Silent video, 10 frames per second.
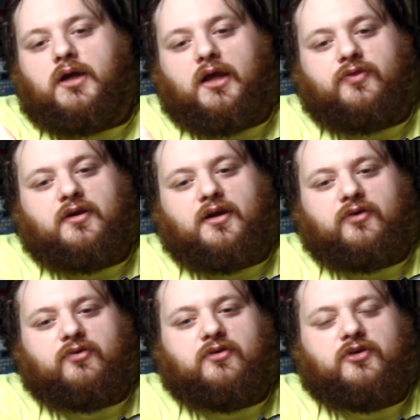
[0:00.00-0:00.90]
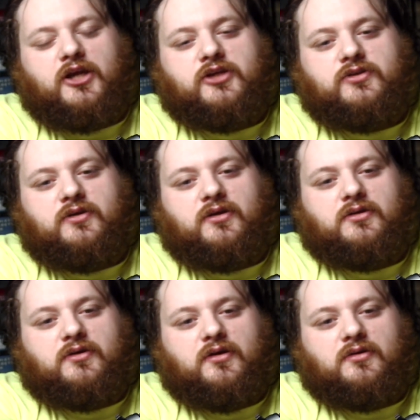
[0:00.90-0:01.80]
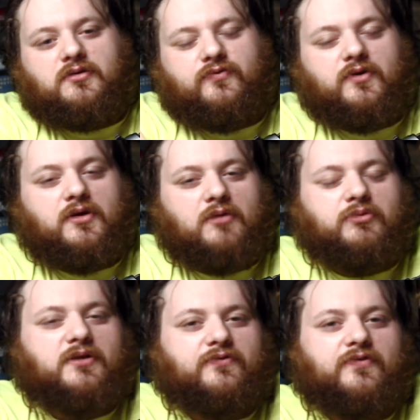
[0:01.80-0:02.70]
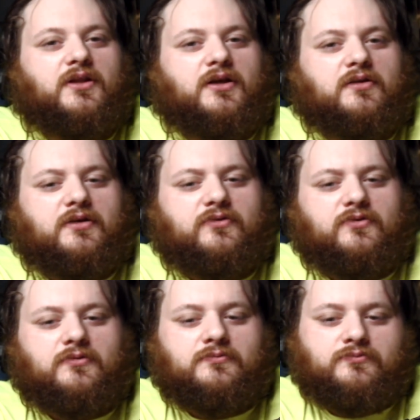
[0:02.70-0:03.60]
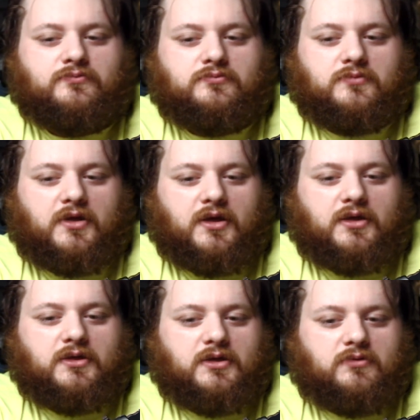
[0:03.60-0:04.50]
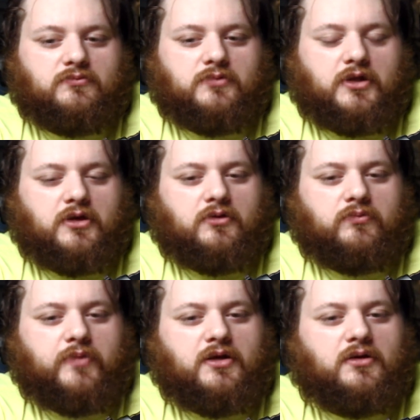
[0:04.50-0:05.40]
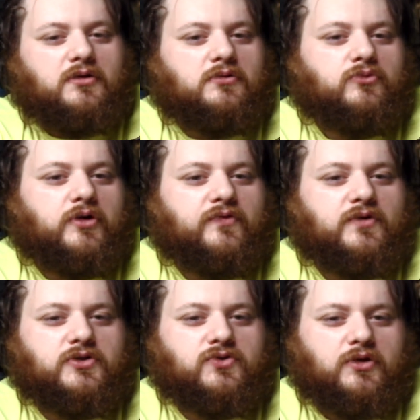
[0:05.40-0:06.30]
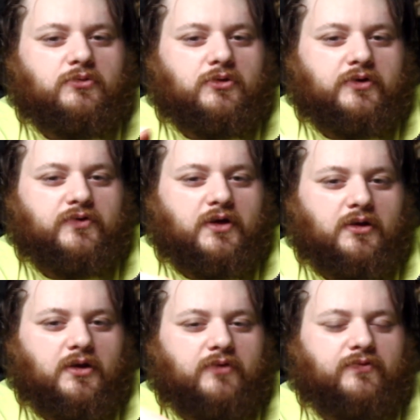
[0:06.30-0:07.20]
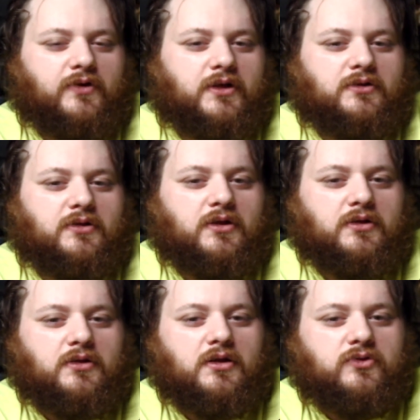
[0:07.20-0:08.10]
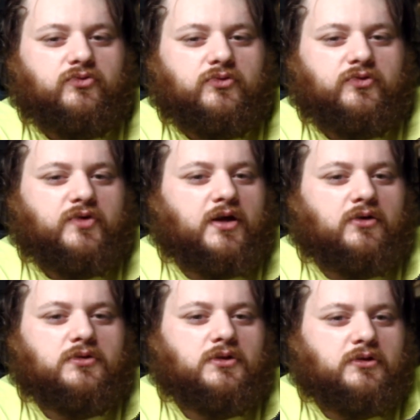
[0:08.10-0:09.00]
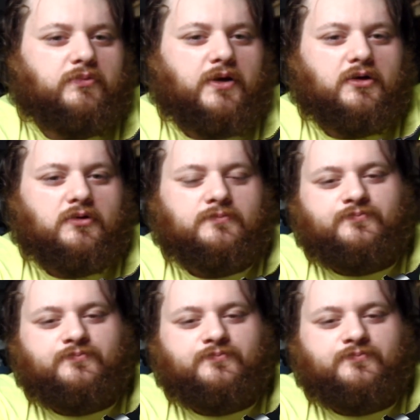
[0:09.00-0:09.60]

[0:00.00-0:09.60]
I think it actually changed the complete feeling of this, and it made it a little more even enjoyable because I felt like that it cycled a little better.